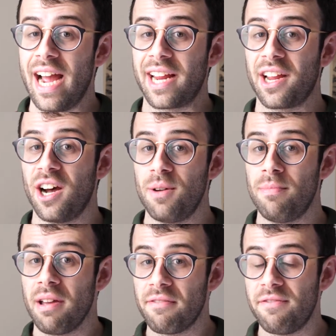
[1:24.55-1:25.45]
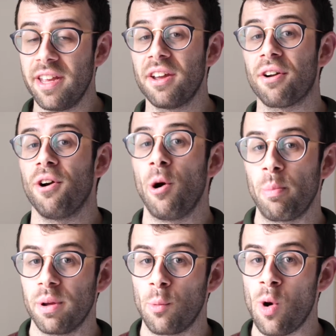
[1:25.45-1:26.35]
I cut my finger
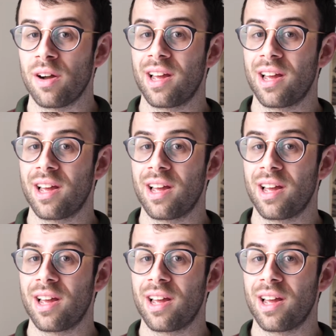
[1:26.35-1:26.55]
open while